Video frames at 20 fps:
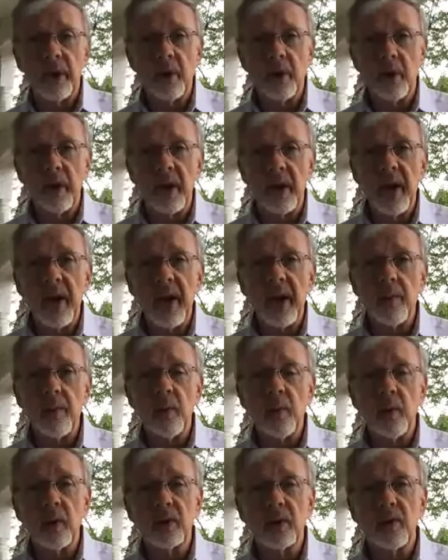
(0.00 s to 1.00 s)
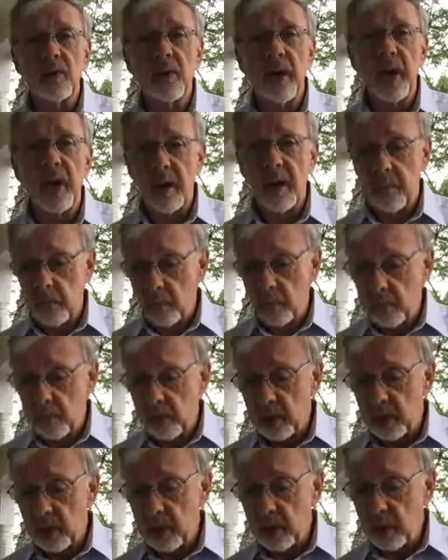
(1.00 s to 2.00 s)
going to die, but what's going to happen
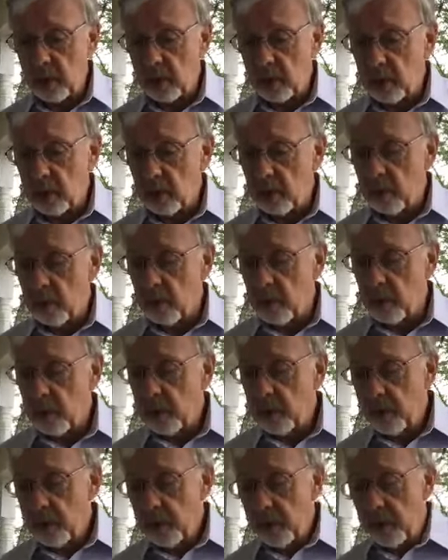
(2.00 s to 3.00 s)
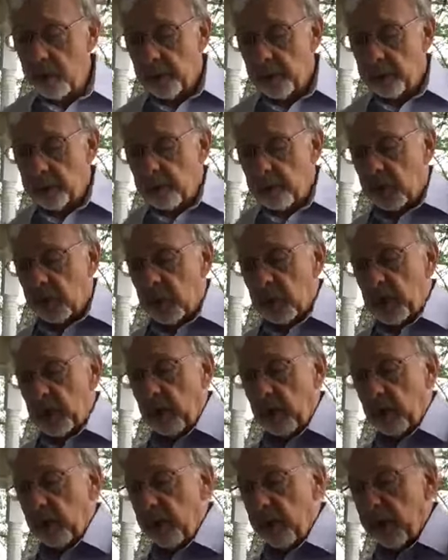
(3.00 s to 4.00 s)
when they do.
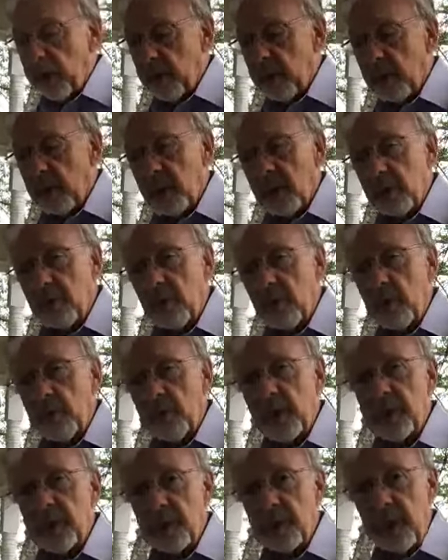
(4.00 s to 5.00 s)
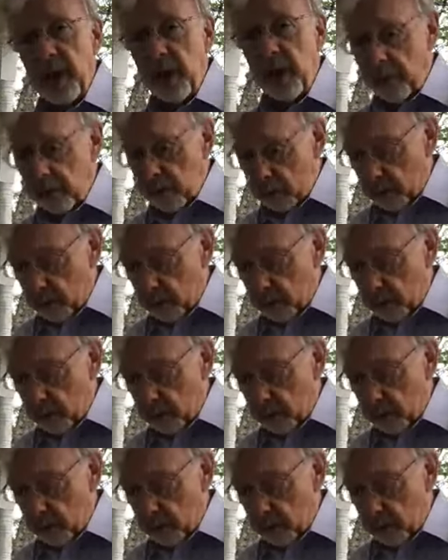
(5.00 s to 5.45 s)
Now, throw this out for